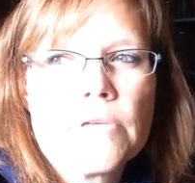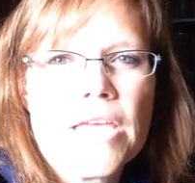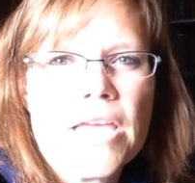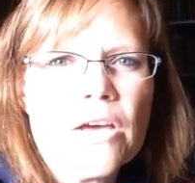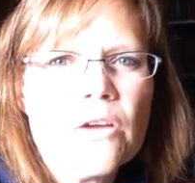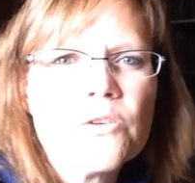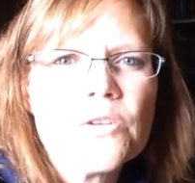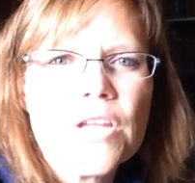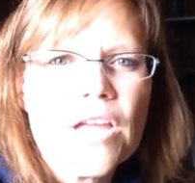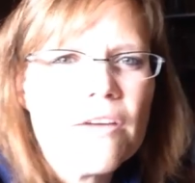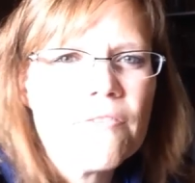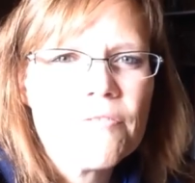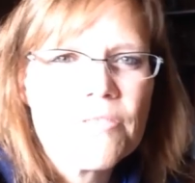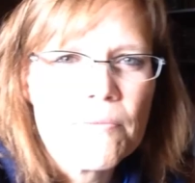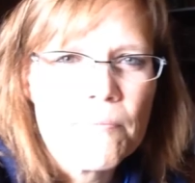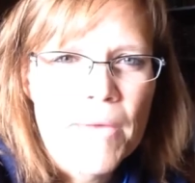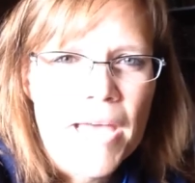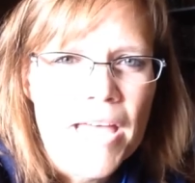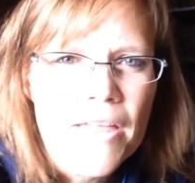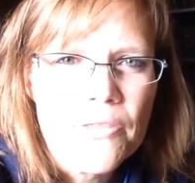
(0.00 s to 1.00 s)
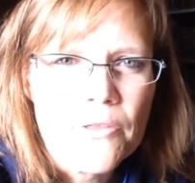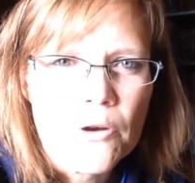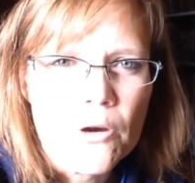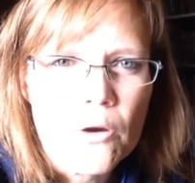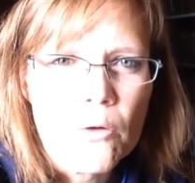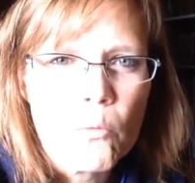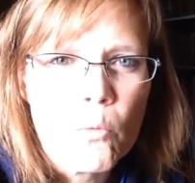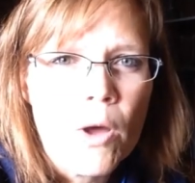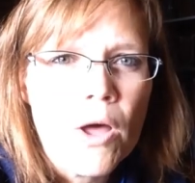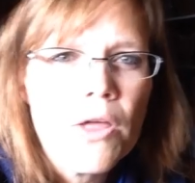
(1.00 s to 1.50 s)
killed off the
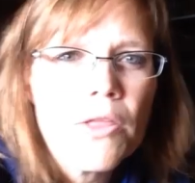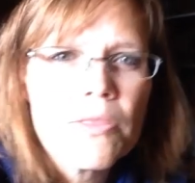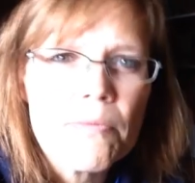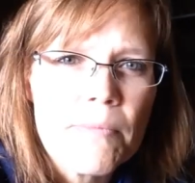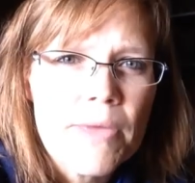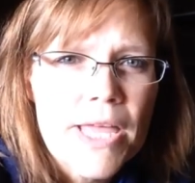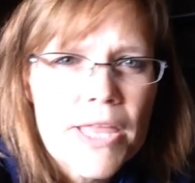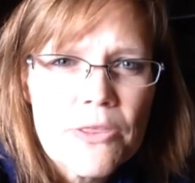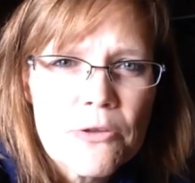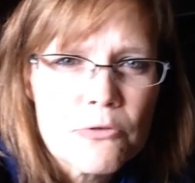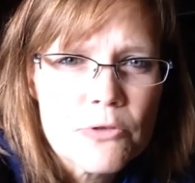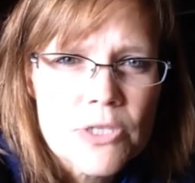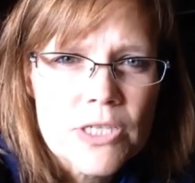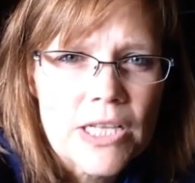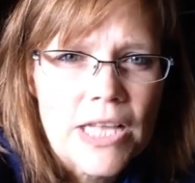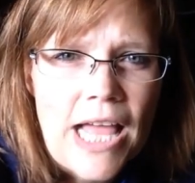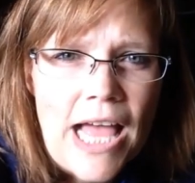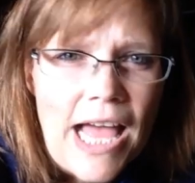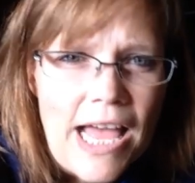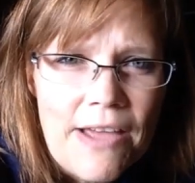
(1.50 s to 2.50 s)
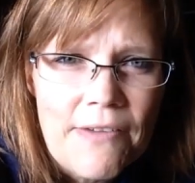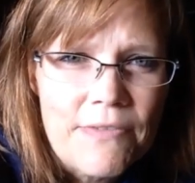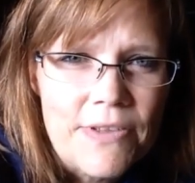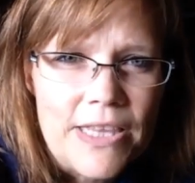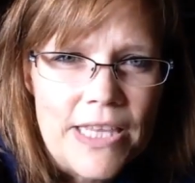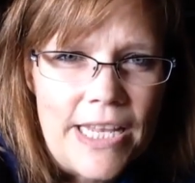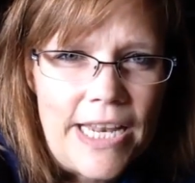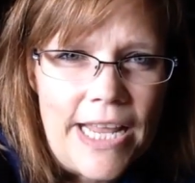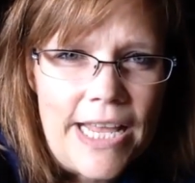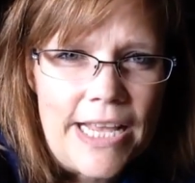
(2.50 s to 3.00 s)
mother. Well, the mother's alive
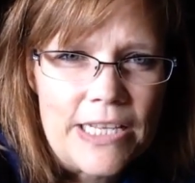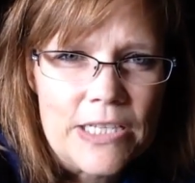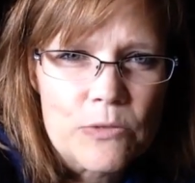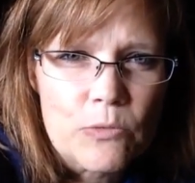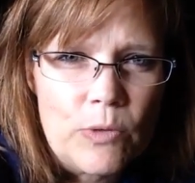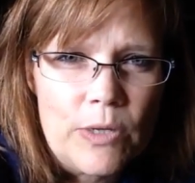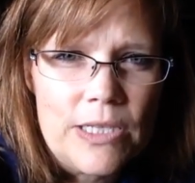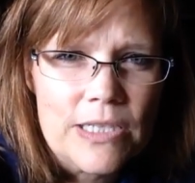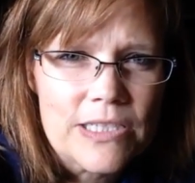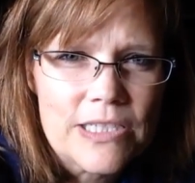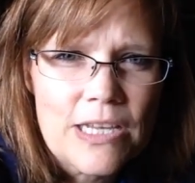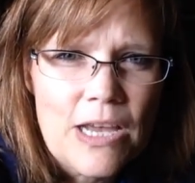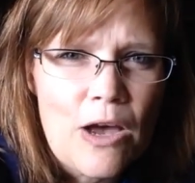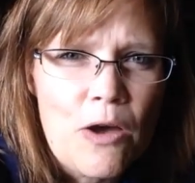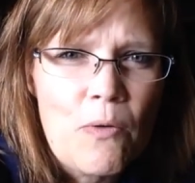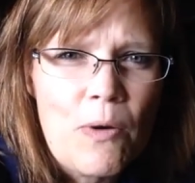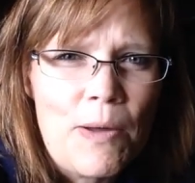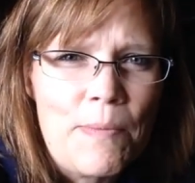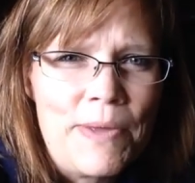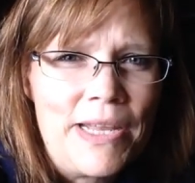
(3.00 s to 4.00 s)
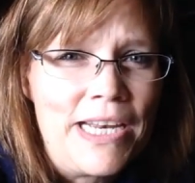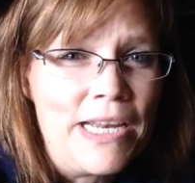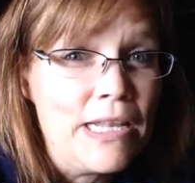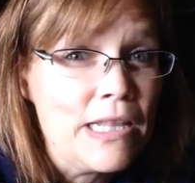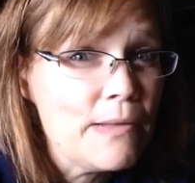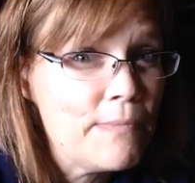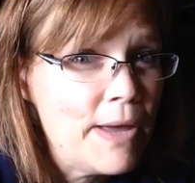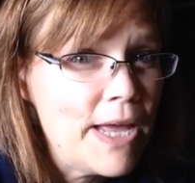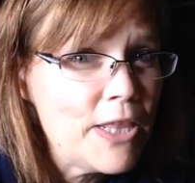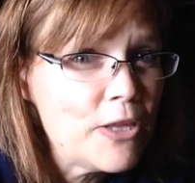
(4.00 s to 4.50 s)
in the next one. So, I mean,
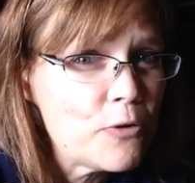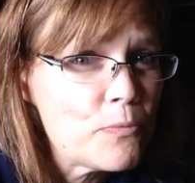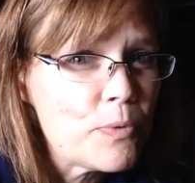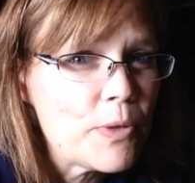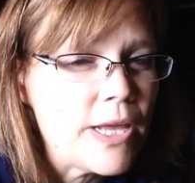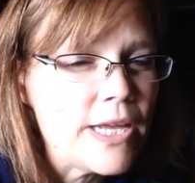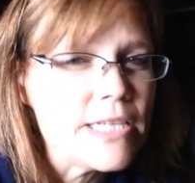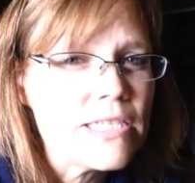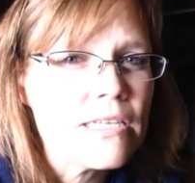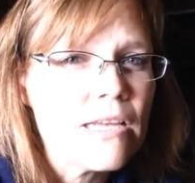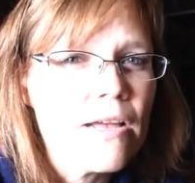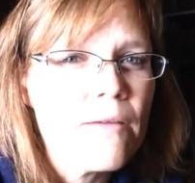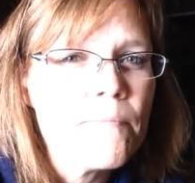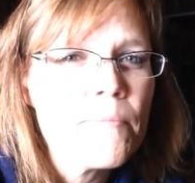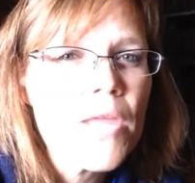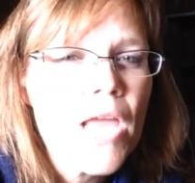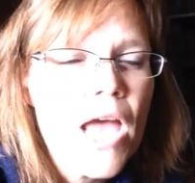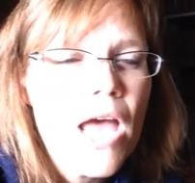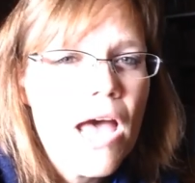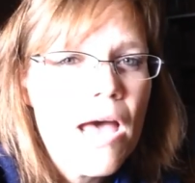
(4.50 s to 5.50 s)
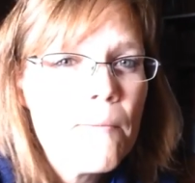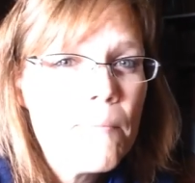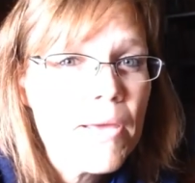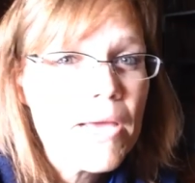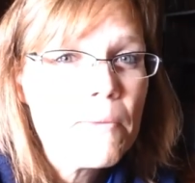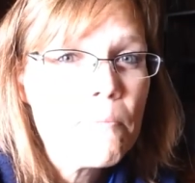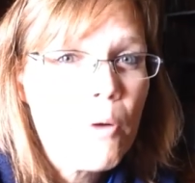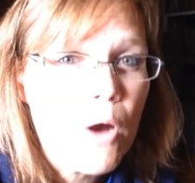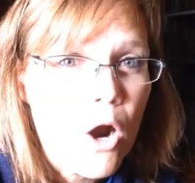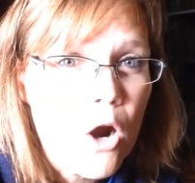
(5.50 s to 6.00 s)
and the mother plays a
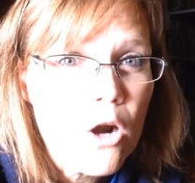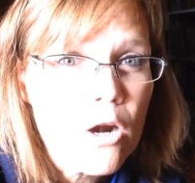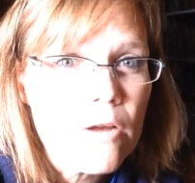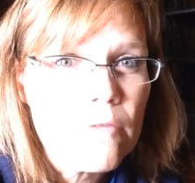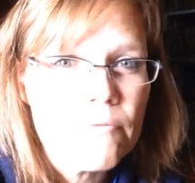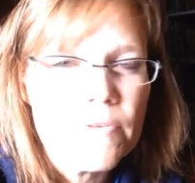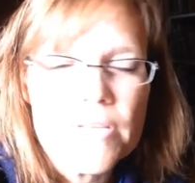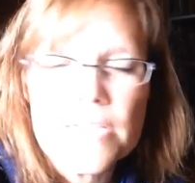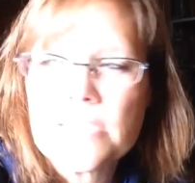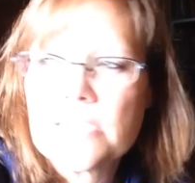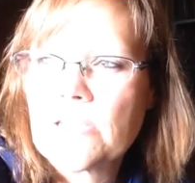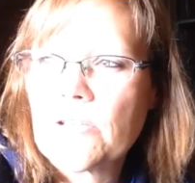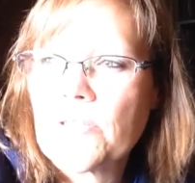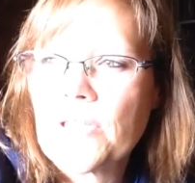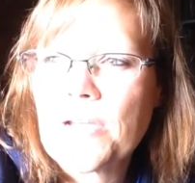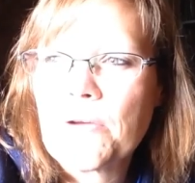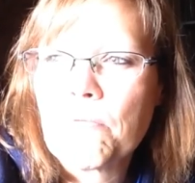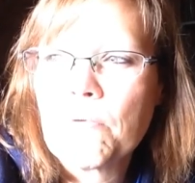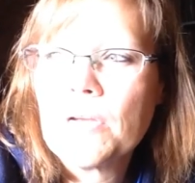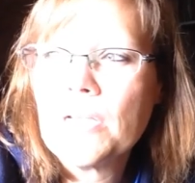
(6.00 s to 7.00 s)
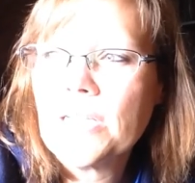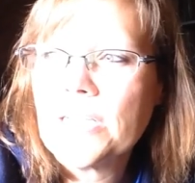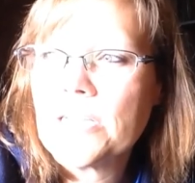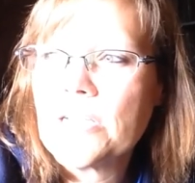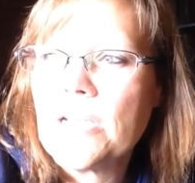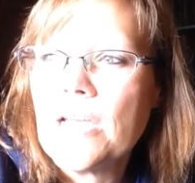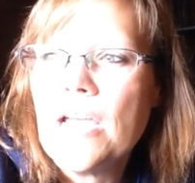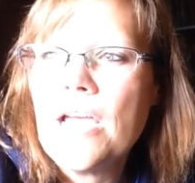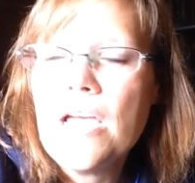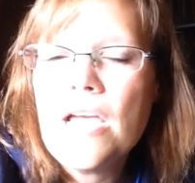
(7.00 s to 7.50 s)
big part of it. So they
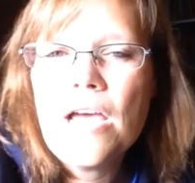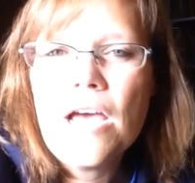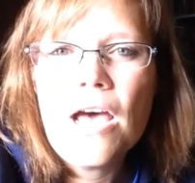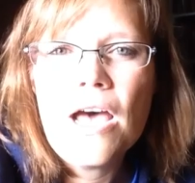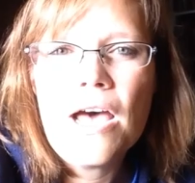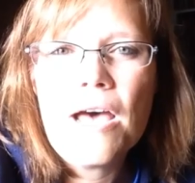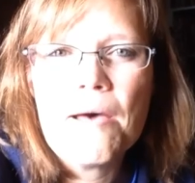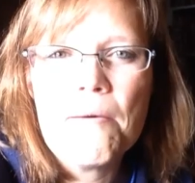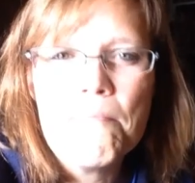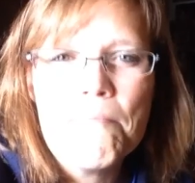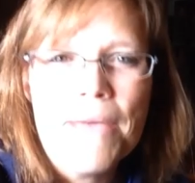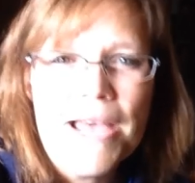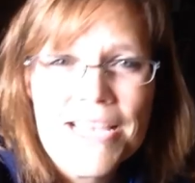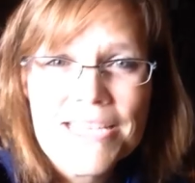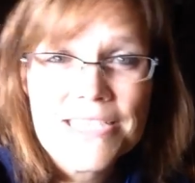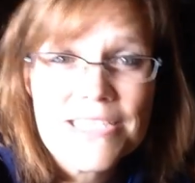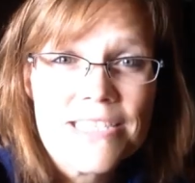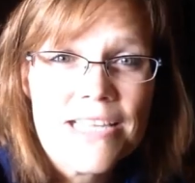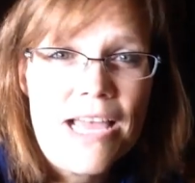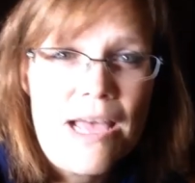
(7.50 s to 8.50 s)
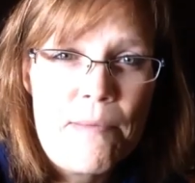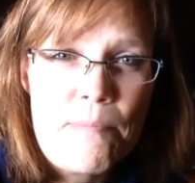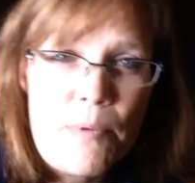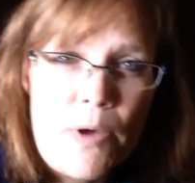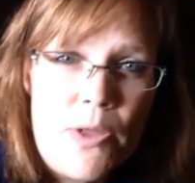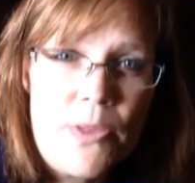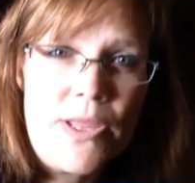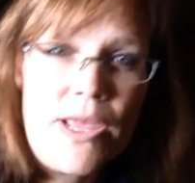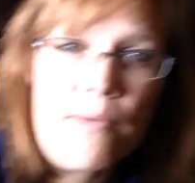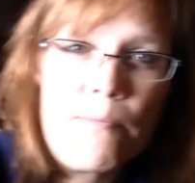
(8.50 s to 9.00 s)
really messed up
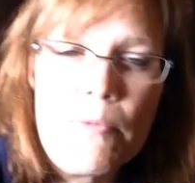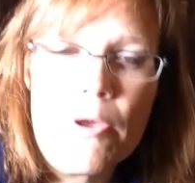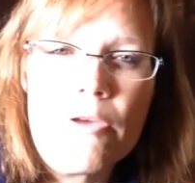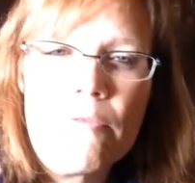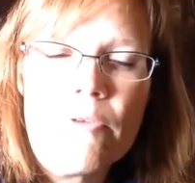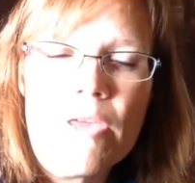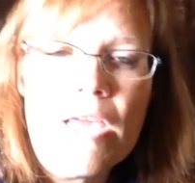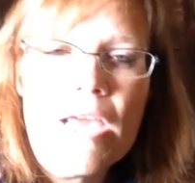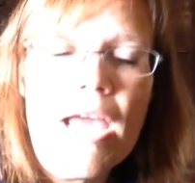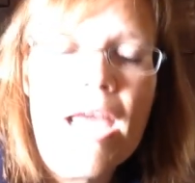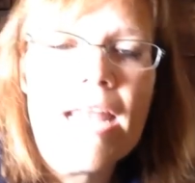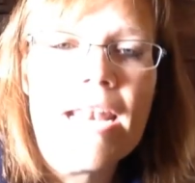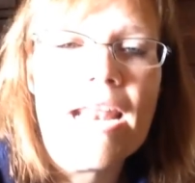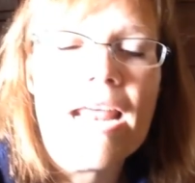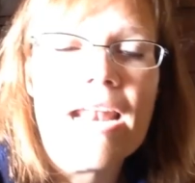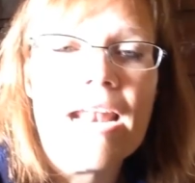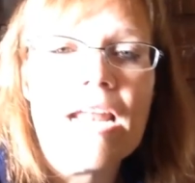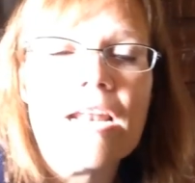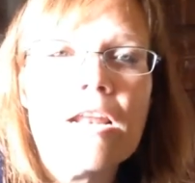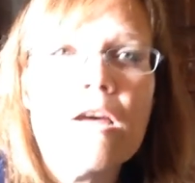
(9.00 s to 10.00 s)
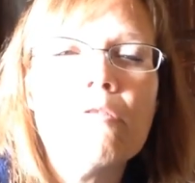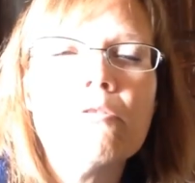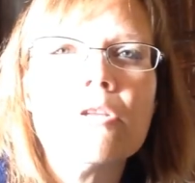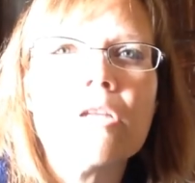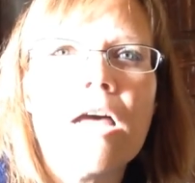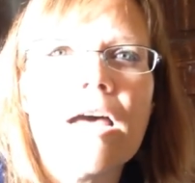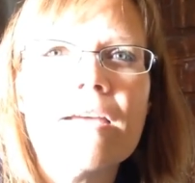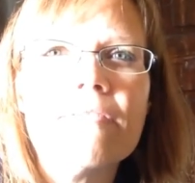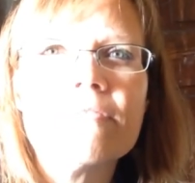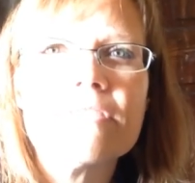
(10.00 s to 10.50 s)
on that movie, and I know
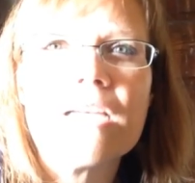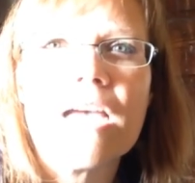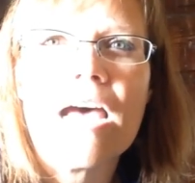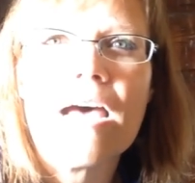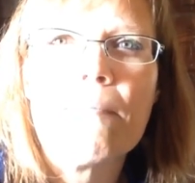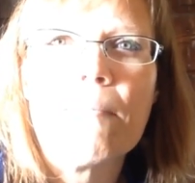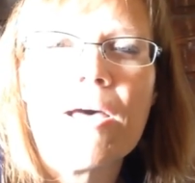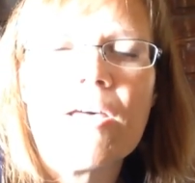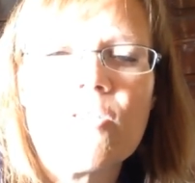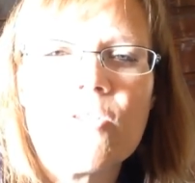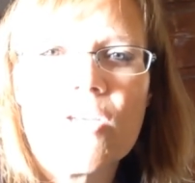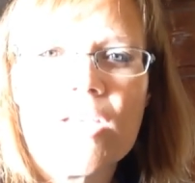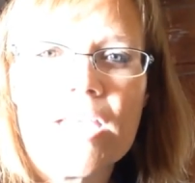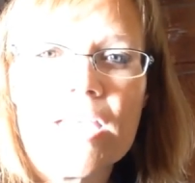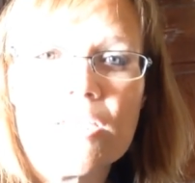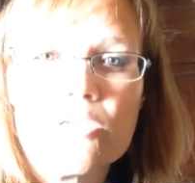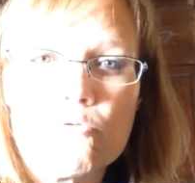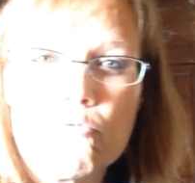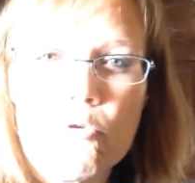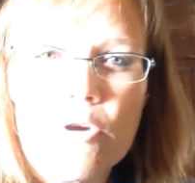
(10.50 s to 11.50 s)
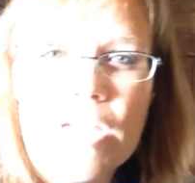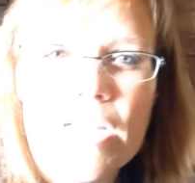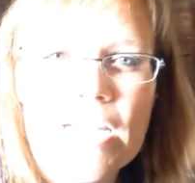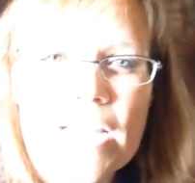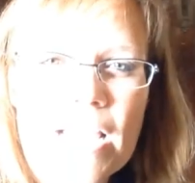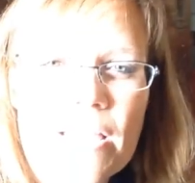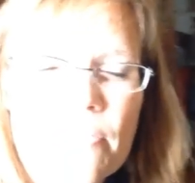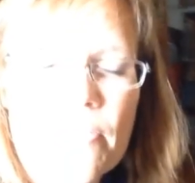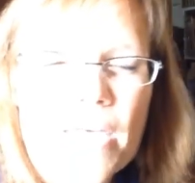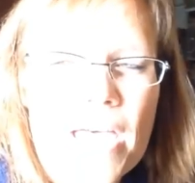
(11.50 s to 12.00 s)
Lifetime, I think, has
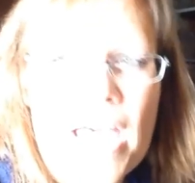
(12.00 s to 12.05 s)
redone